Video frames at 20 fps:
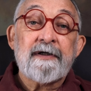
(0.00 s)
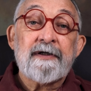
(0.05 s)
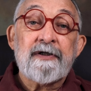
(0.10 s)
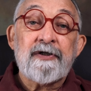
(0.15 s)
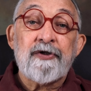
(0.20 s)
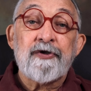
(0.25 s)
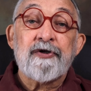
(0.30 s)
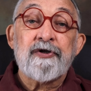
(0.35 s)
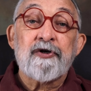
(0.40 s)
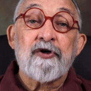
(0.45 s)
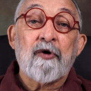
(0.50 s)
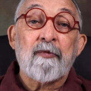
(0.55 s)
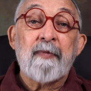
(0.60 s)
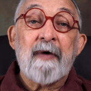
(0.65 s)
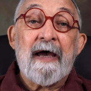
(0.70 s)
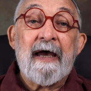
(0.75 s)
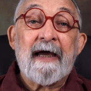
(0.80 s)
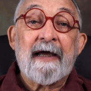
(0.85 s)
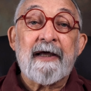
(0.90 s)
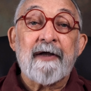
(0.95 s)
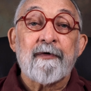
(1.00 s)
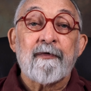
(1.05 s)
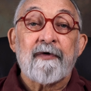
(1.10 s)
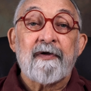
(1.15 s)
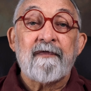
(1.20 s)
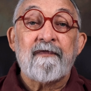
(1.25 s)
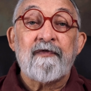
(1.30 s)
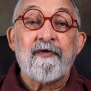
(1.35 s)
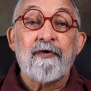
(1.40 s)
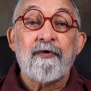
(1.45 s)
You can go back and
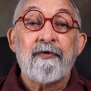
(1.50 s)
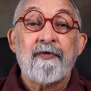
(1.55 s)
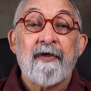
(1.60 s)
review